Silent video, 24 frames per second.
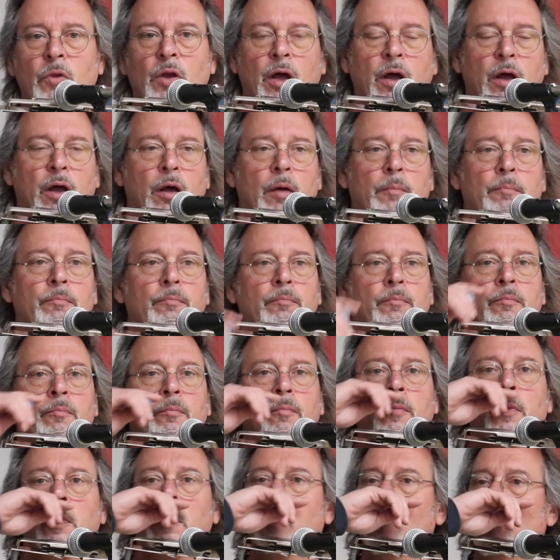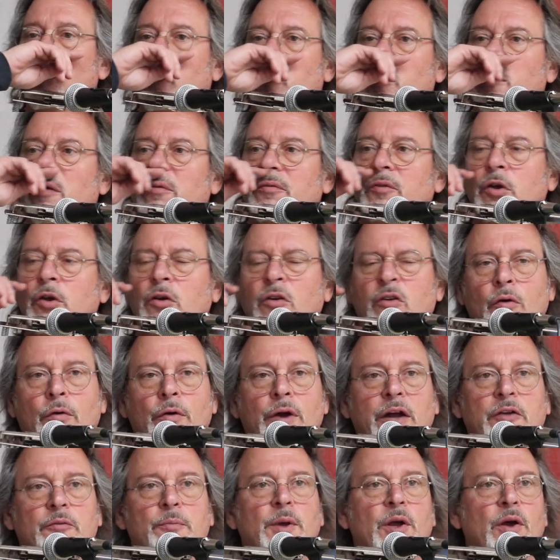You can
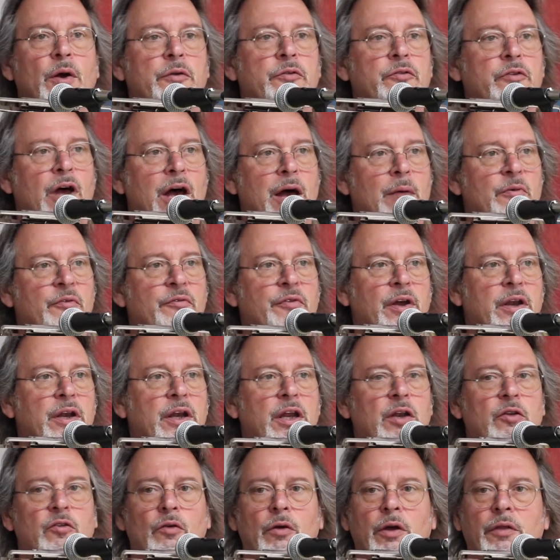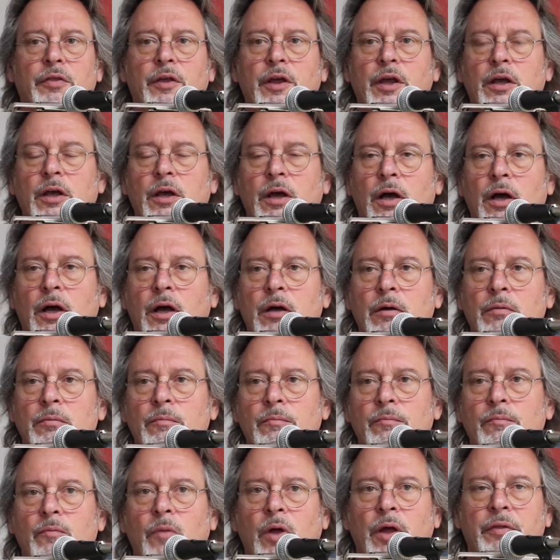correct me on time if I need to. I
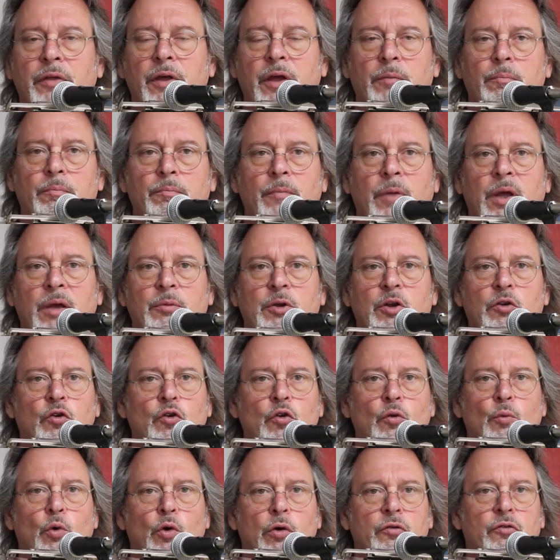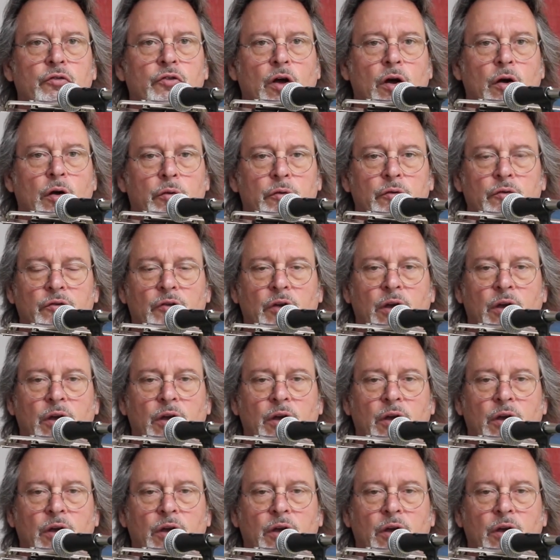think maybe two more songs.